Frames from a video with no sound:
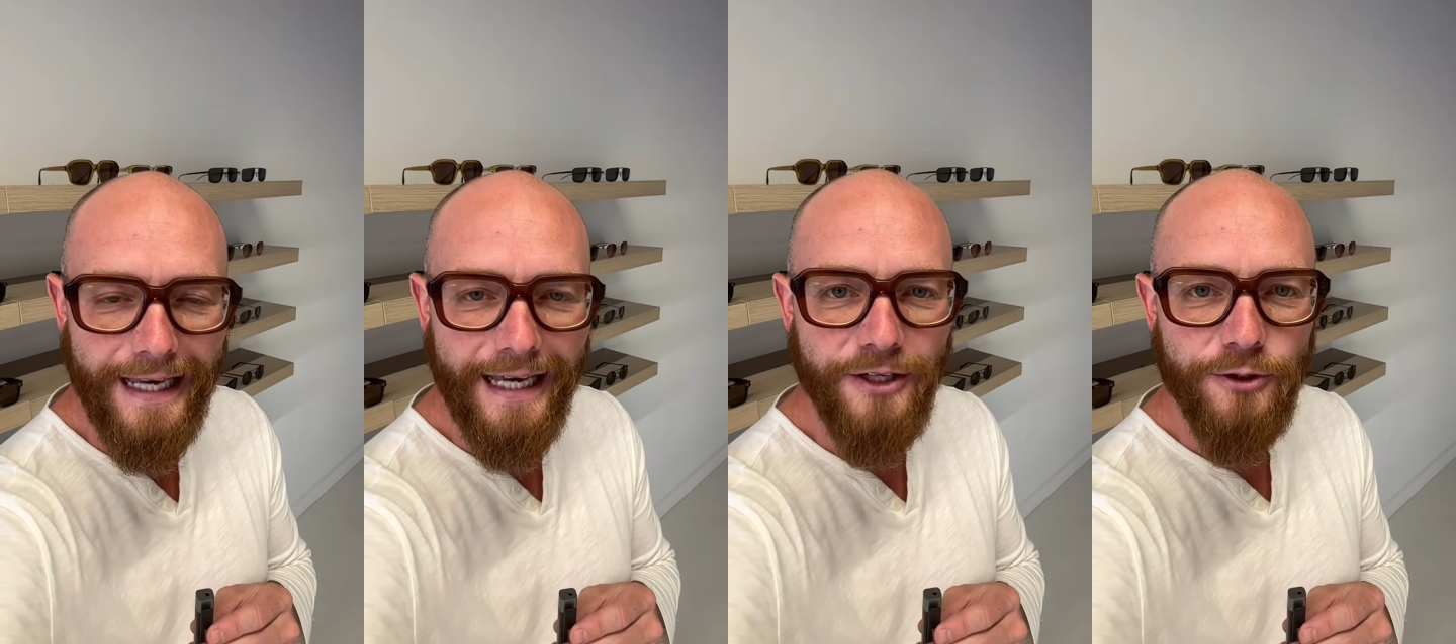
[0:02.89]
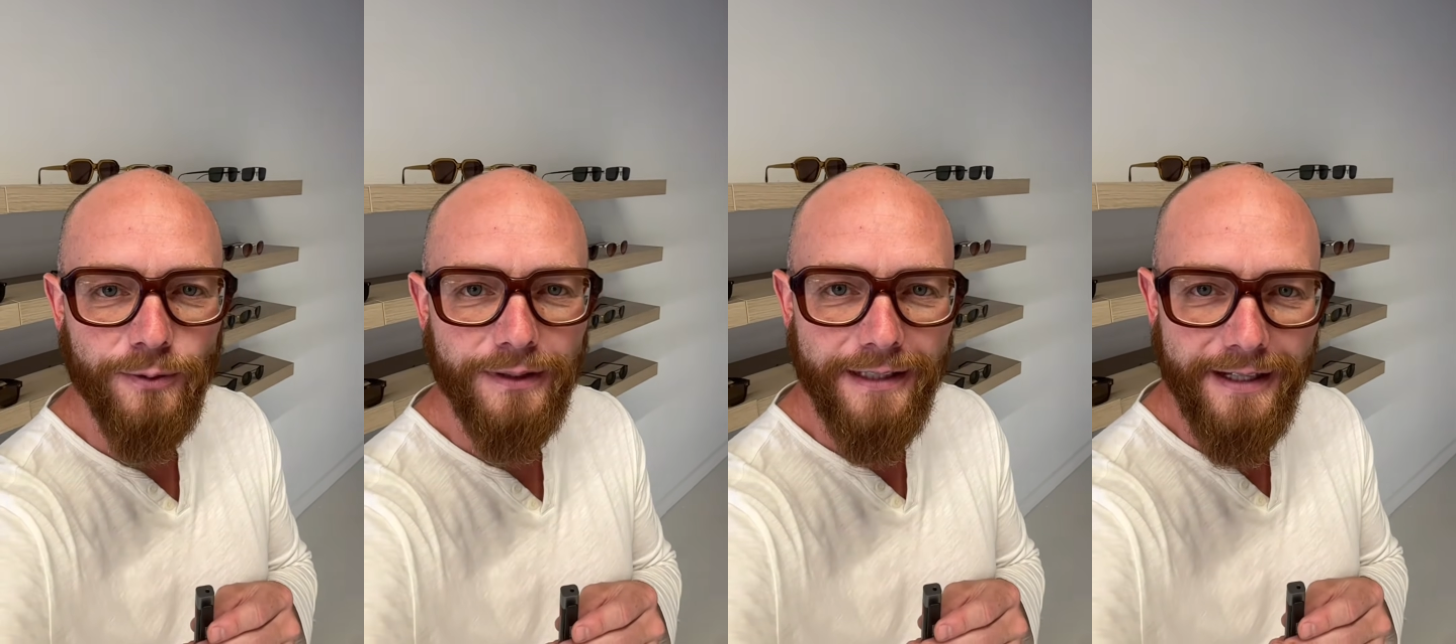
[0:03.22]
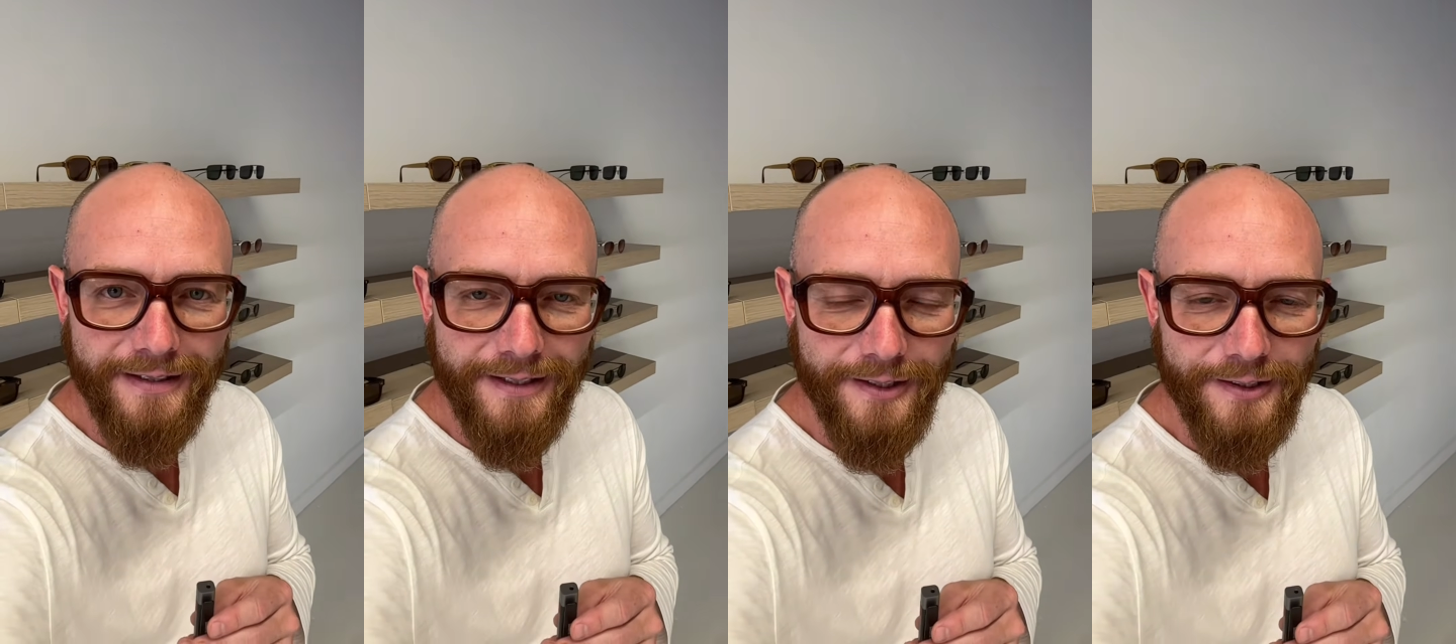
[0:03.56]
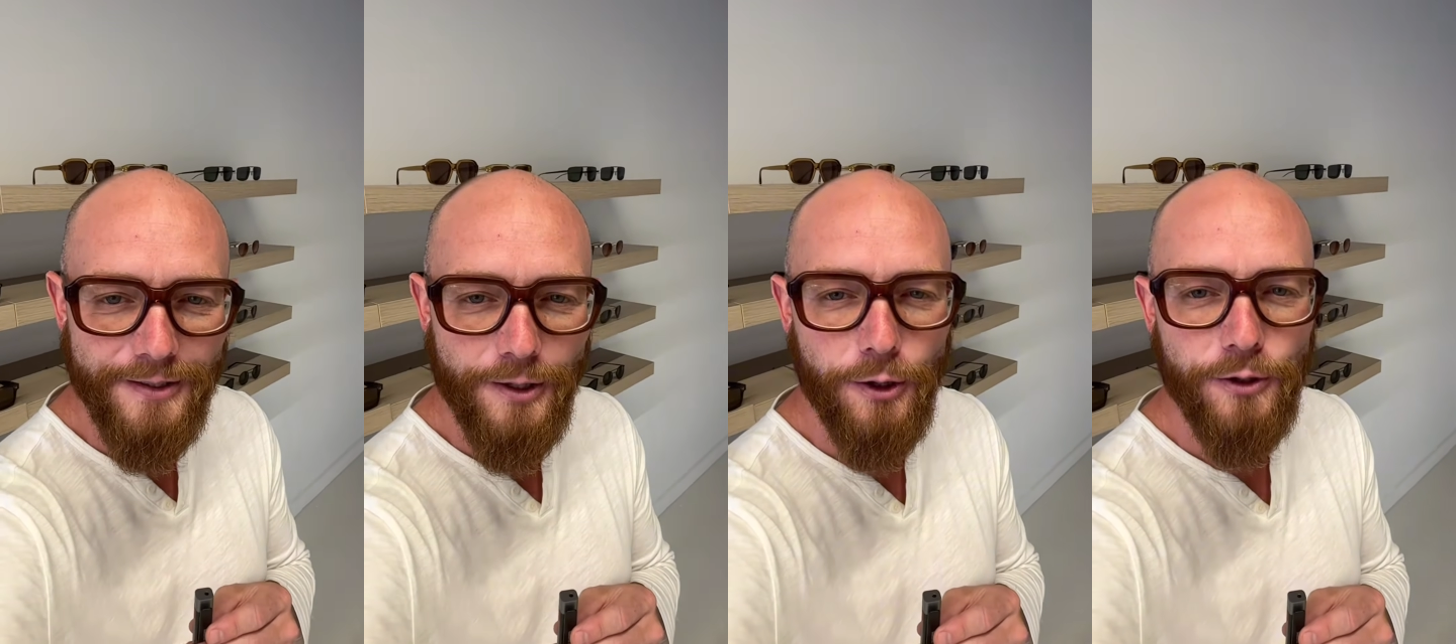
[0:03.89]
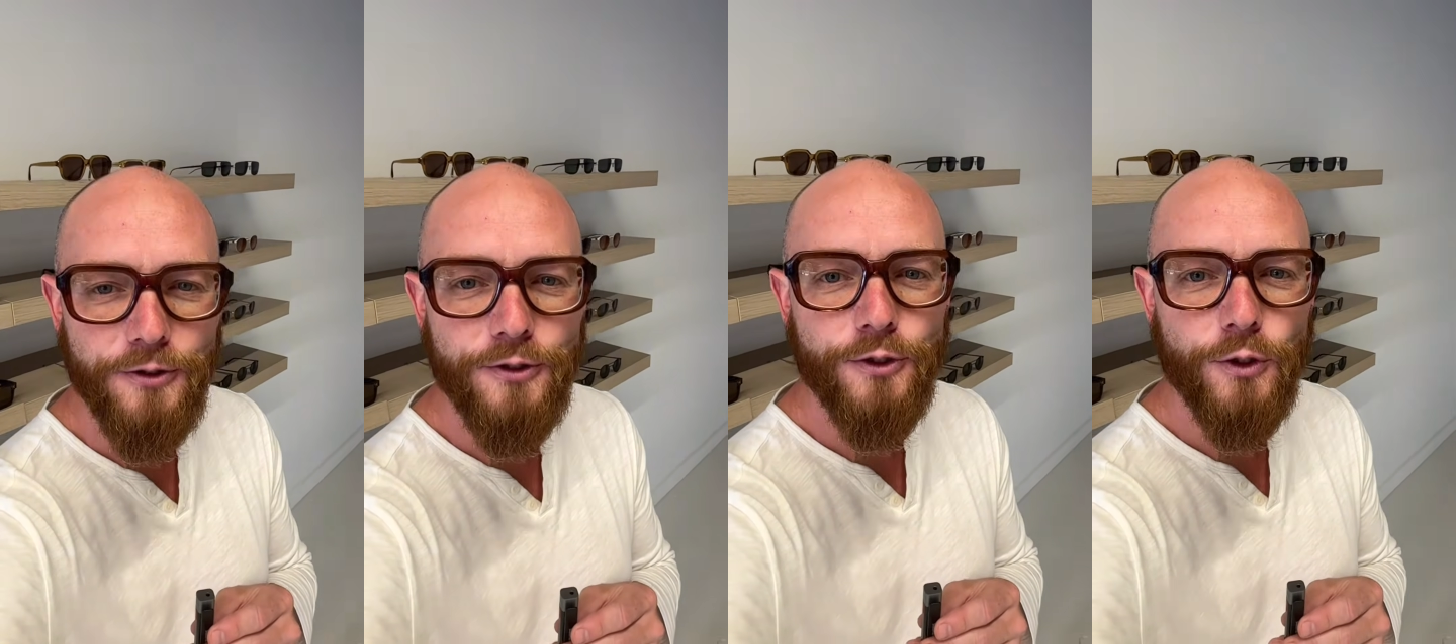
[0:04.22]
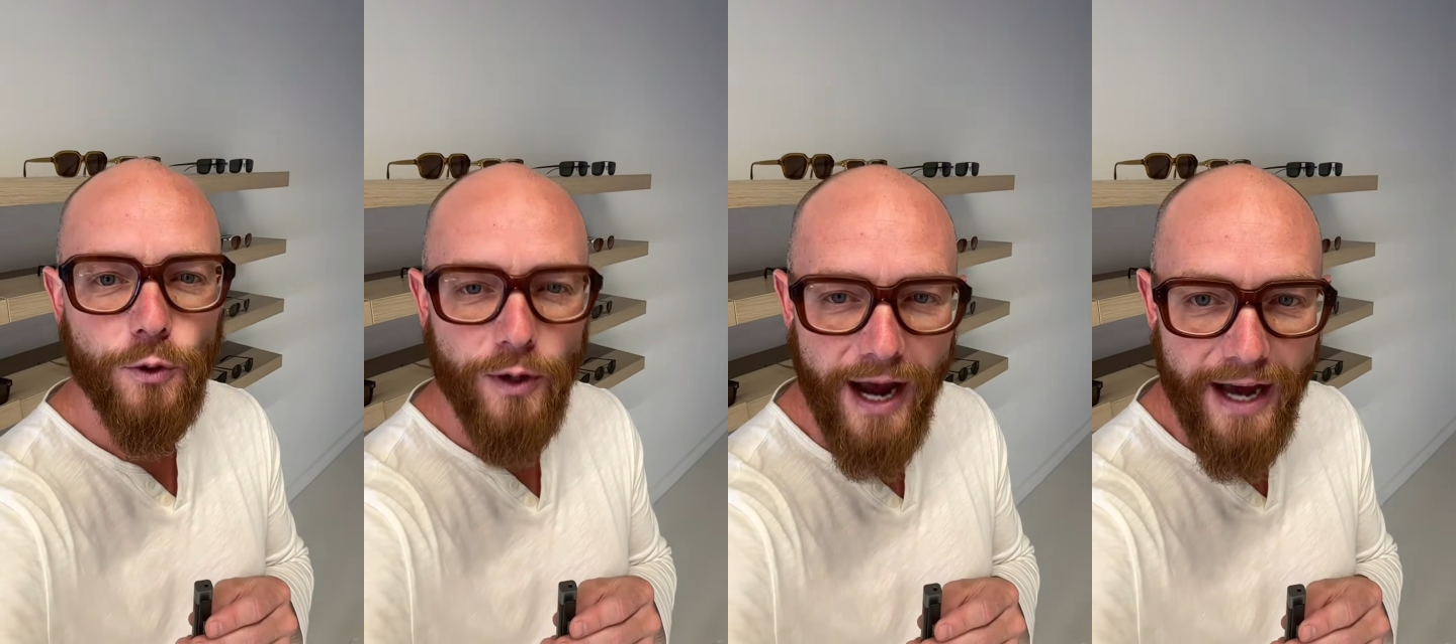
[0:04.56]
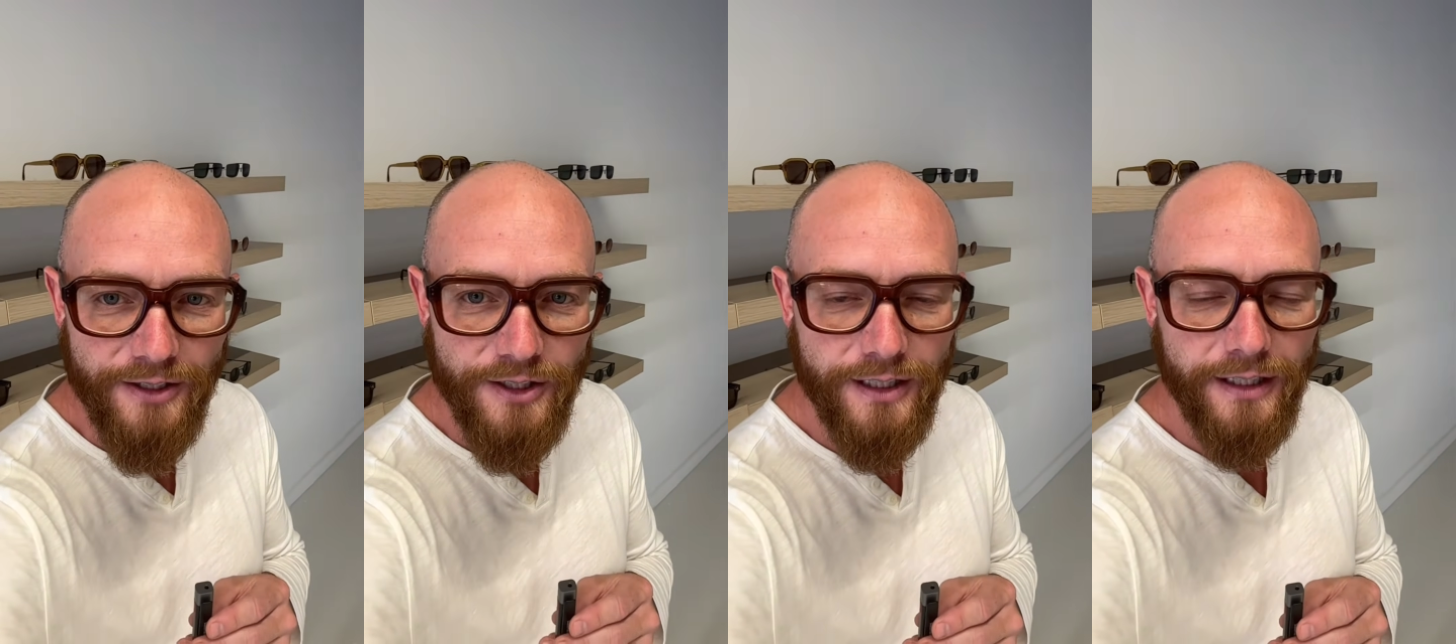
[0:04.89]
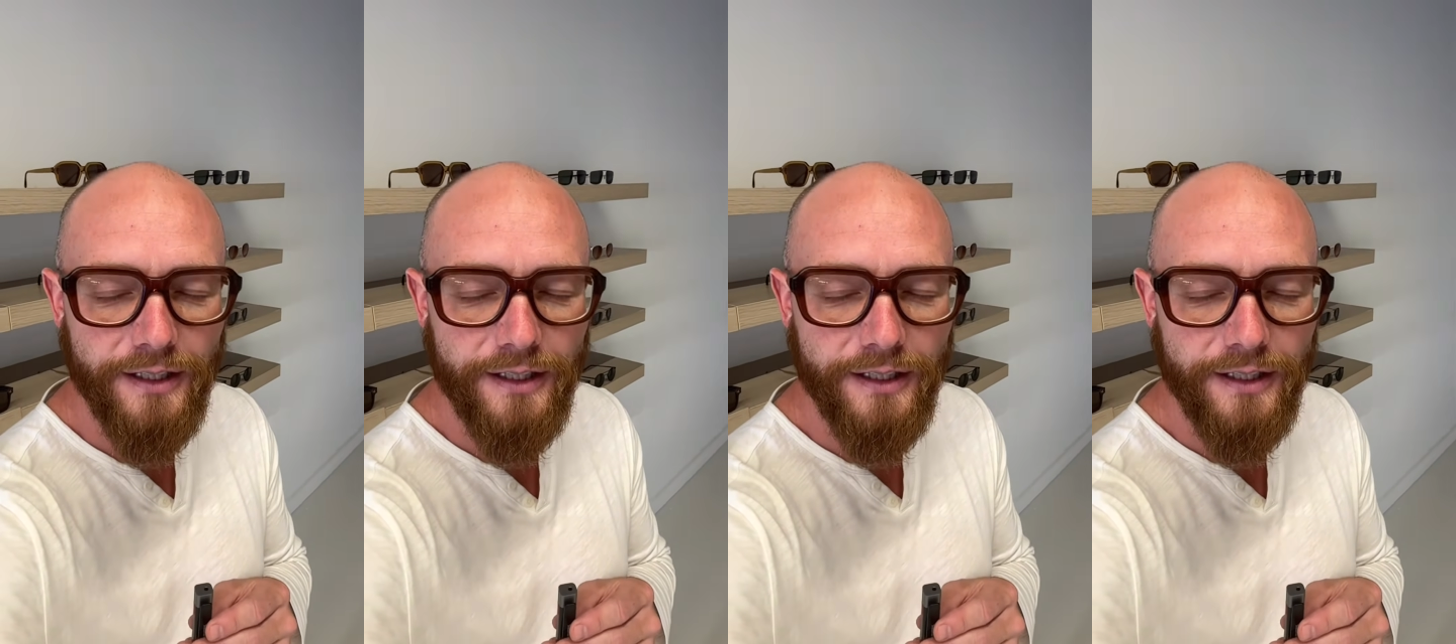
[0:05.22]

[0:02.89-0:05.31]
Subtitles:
and your lenses are scratched.